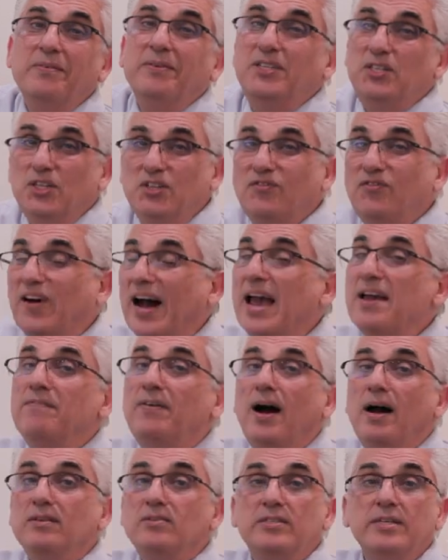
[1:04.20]
which is
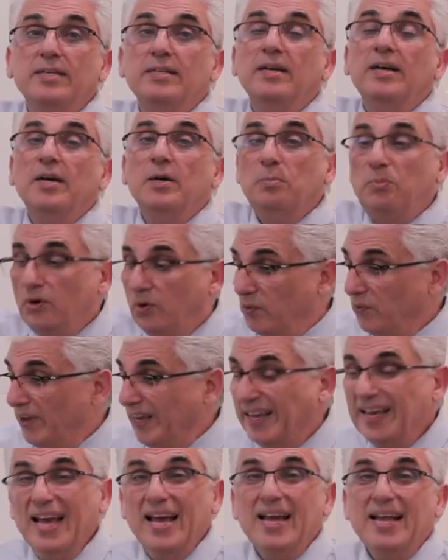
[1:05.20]
500 per
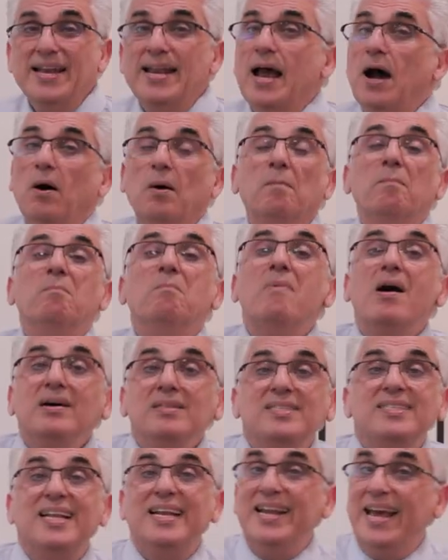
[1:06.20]
week. Now,
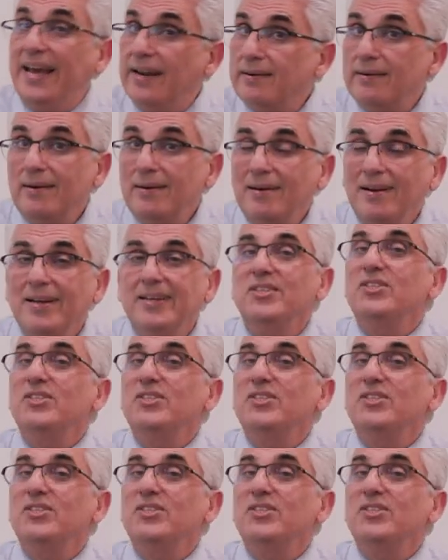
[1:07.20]
months later,